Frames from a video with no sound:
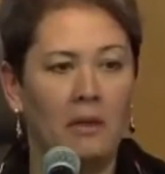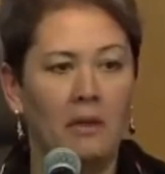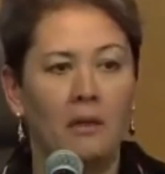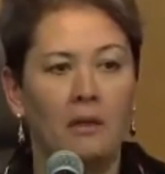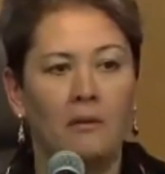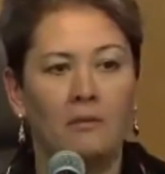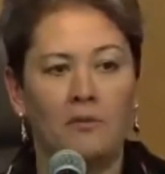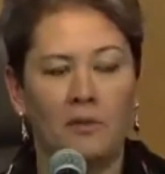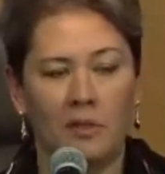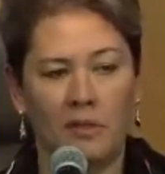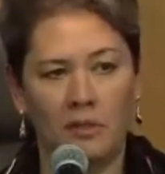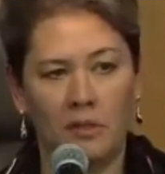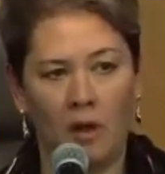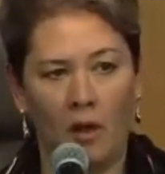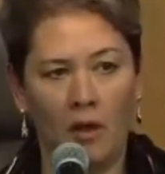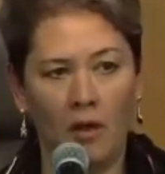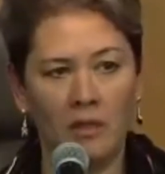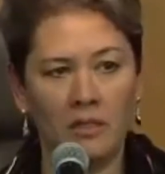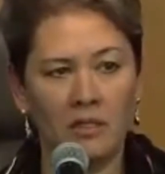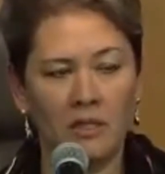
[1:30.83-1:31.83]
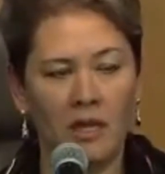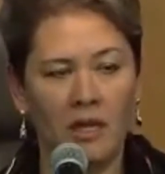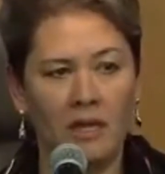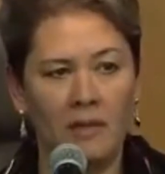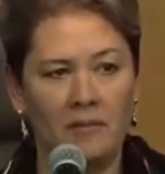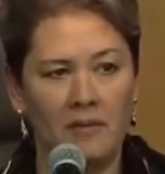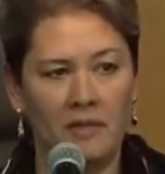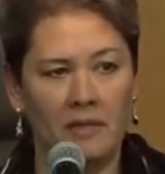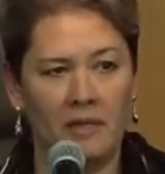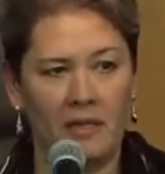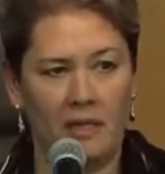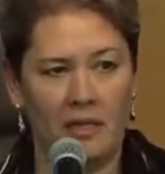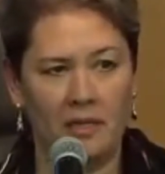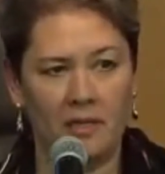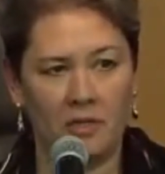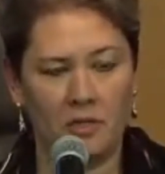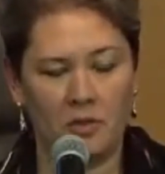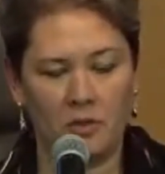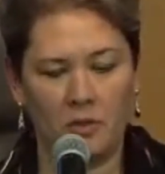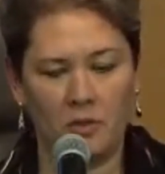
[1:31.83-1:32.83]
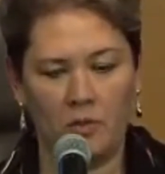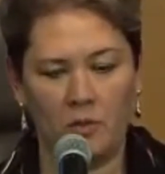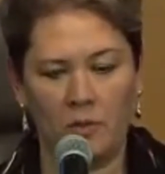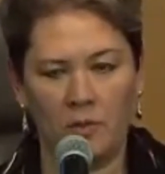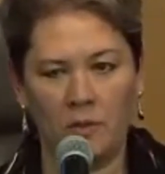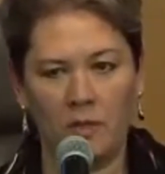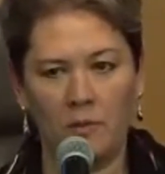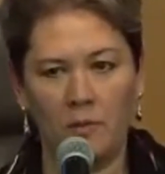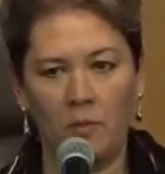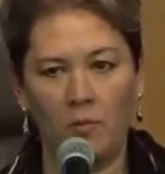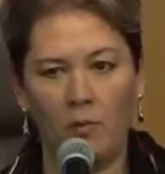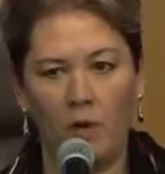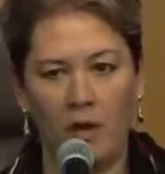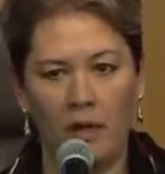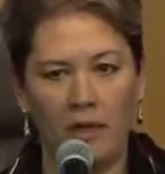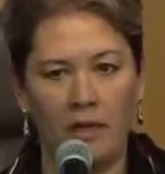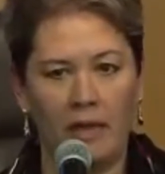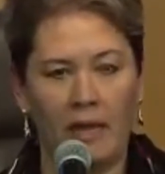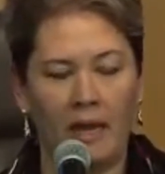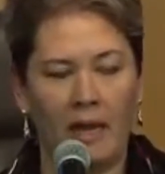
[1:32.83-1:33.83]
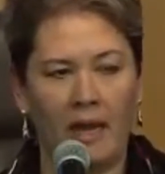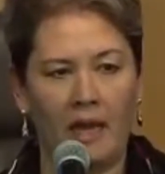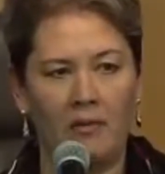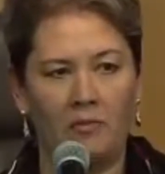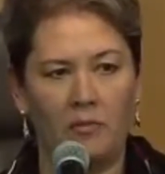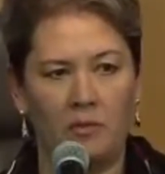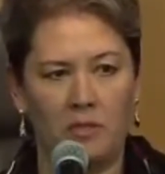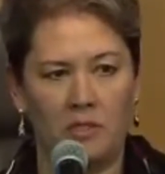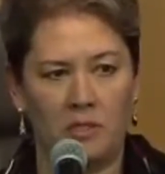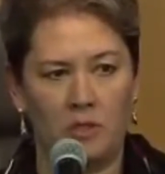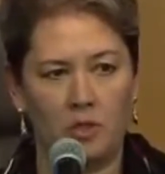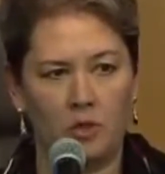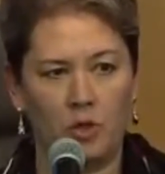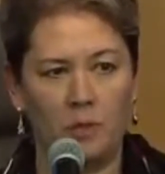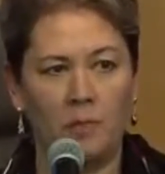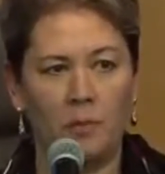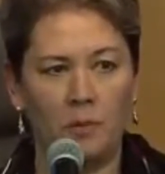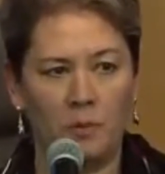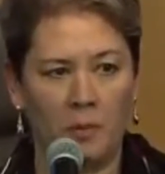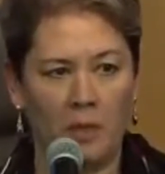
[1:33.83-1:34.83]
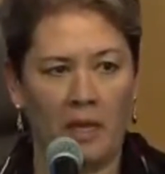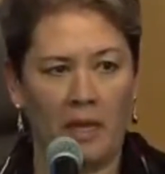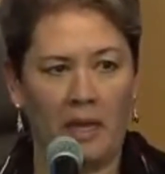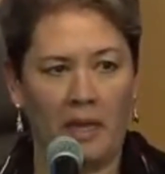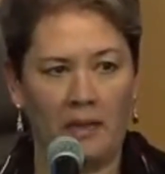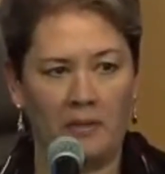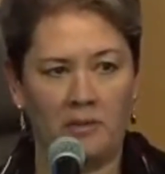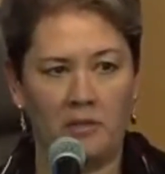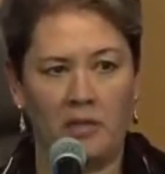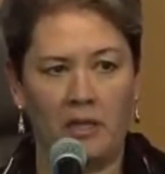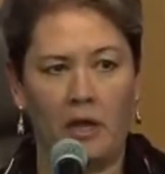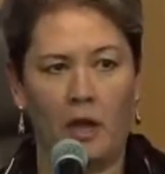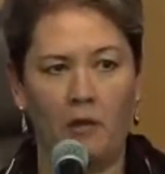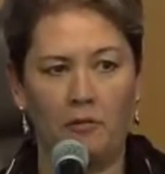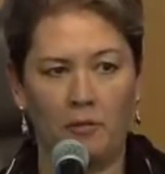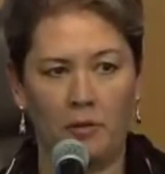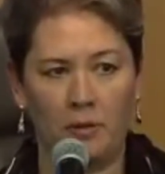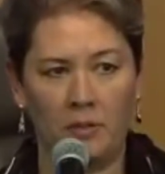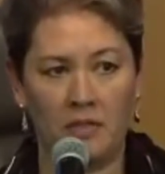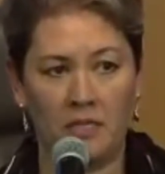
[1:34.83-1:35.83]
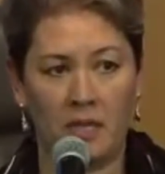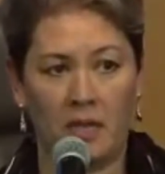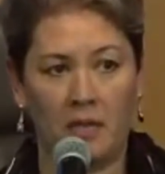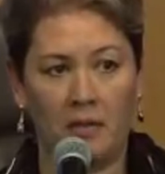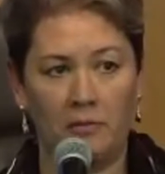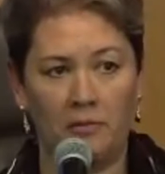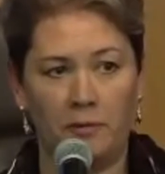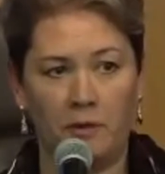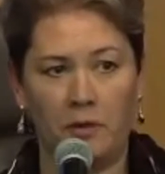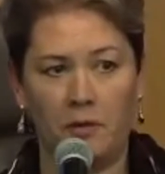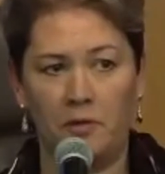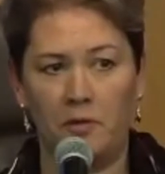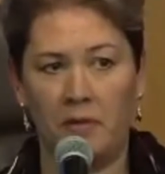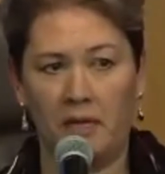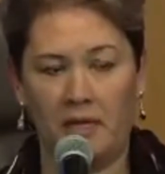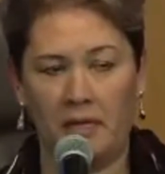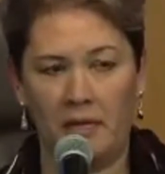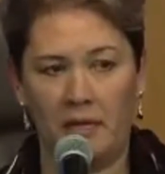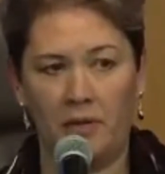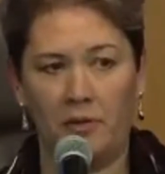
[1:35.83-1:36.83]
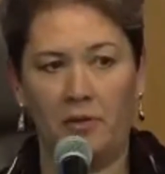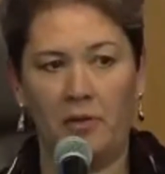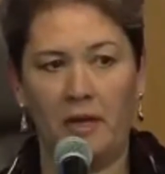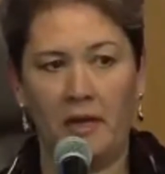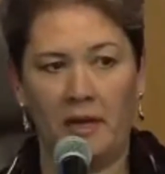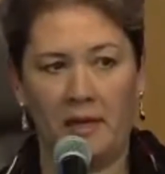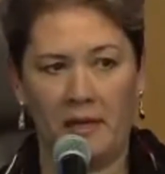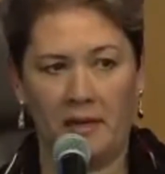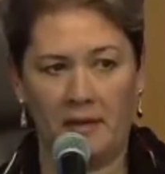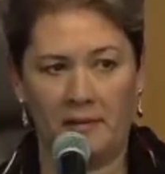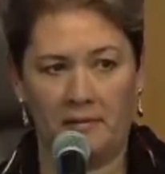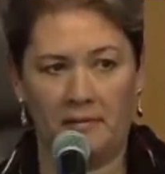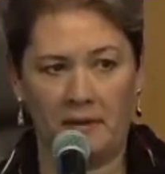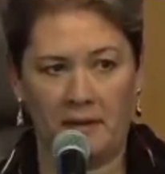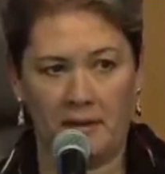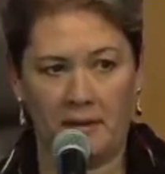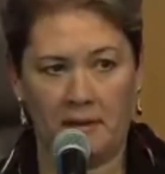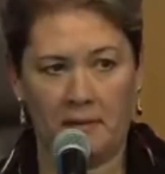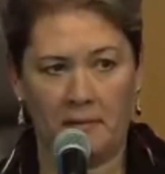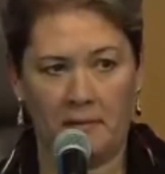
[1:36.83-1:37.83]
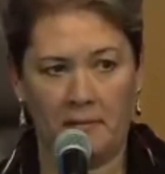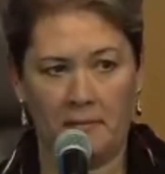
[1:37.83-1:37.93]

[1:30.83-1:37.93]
For a long time in the industry, what people wanted to have was a triple play. So they offer you a telephone, an internet, and a video.